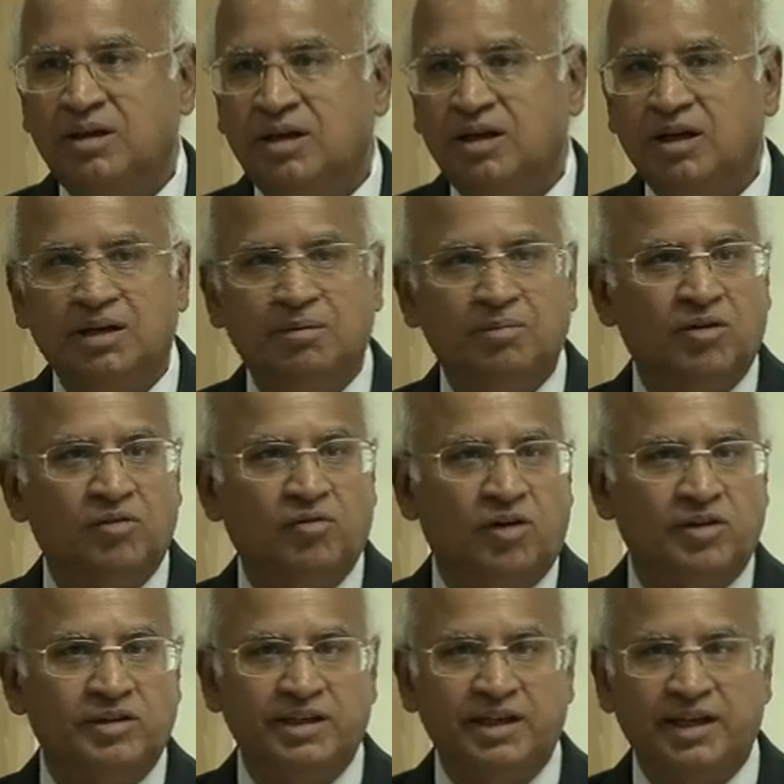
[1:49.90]
and about
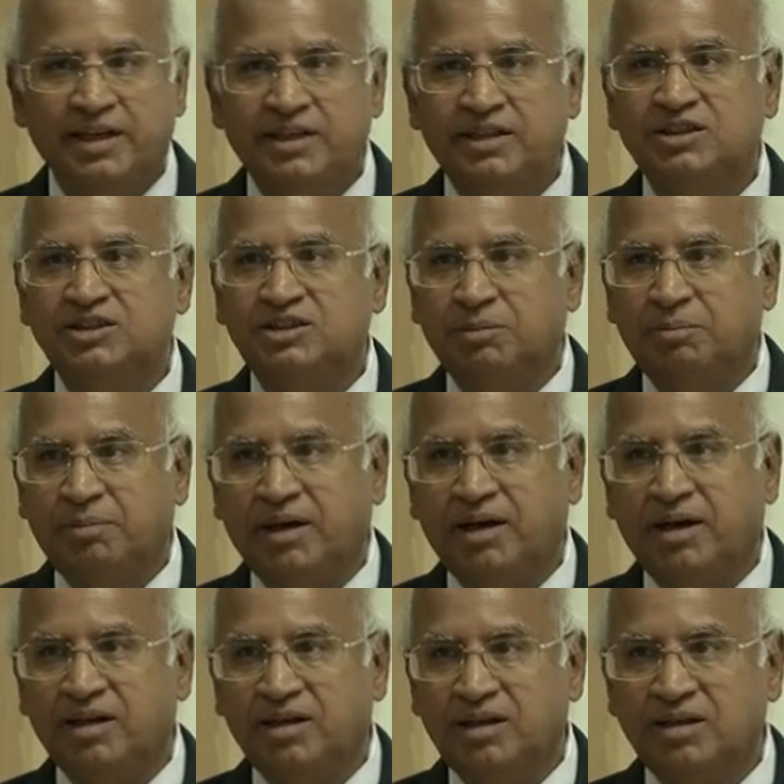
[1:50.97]
48 in
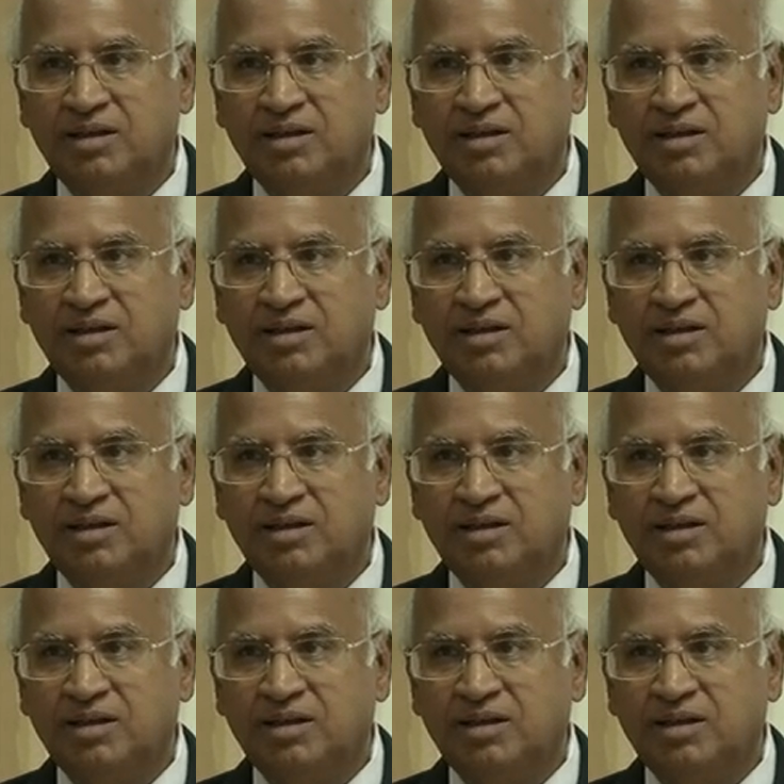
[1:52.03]
Japan.